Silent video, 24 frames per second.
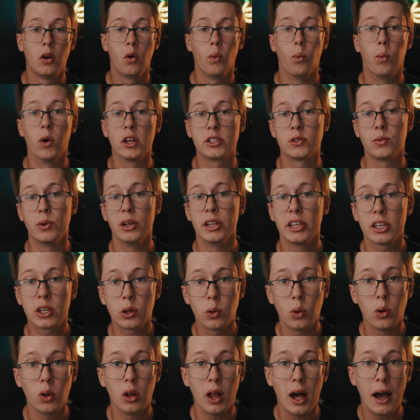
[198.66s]
What's really
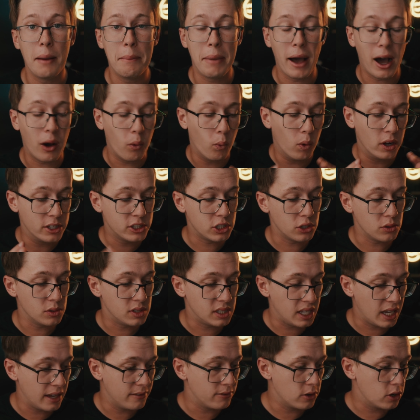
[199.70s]
cool about once you
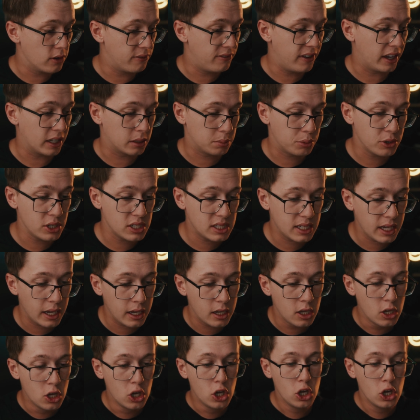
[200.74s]
save your effect preset,